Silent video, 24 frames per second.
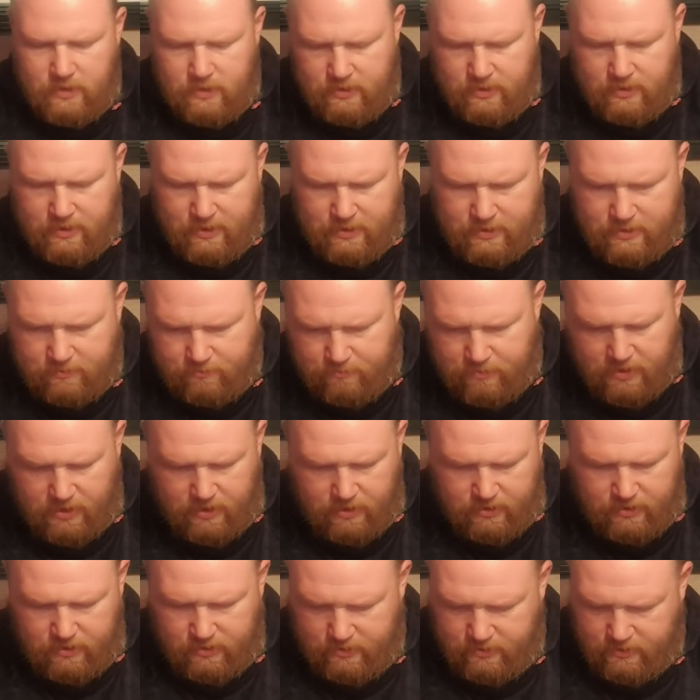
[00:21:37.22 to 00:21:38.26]
that's
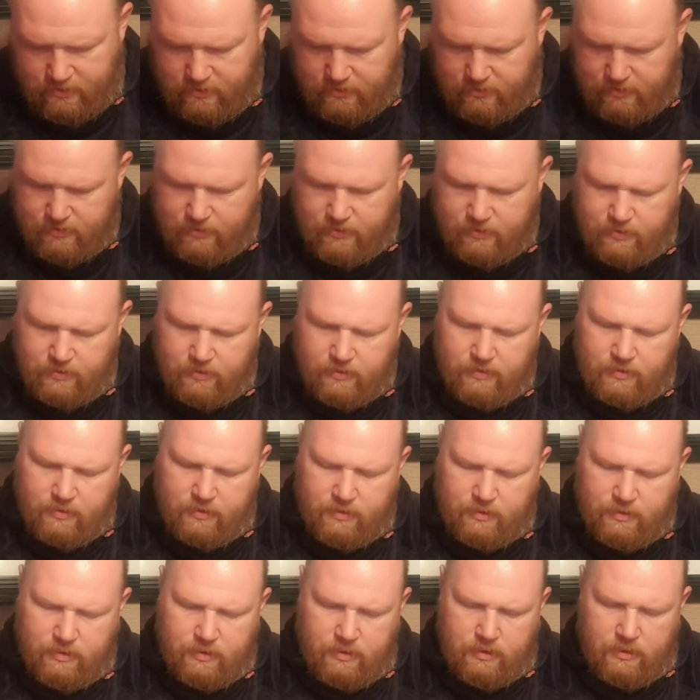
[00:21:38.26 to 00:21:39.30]
me
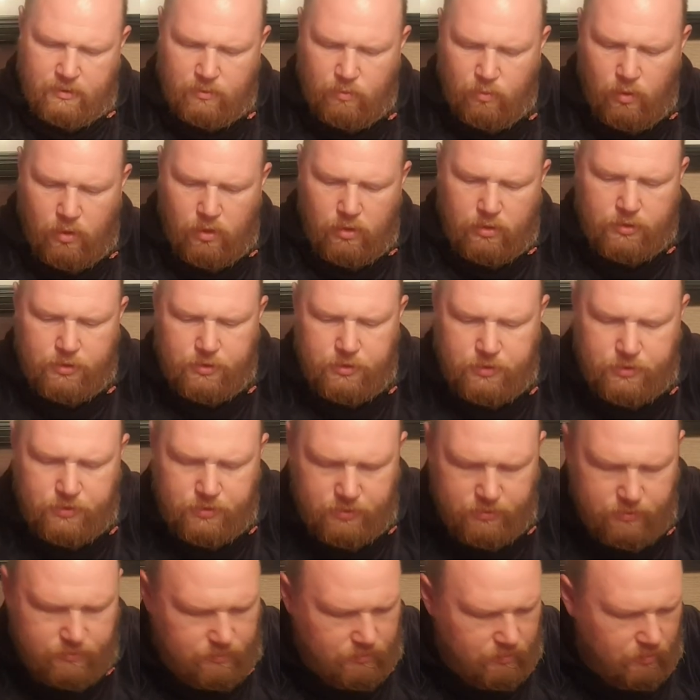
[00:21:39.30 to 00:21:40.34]
Wash
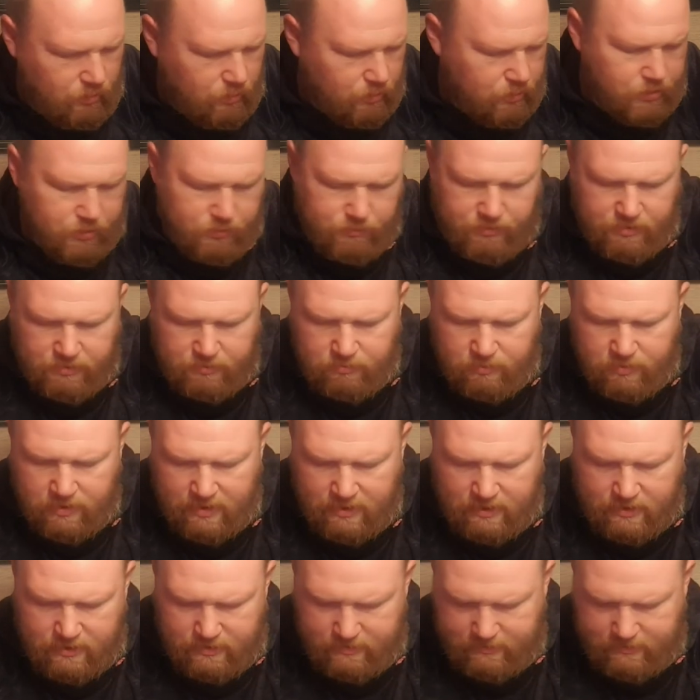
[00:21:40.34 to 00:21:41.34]
Luxuries bag.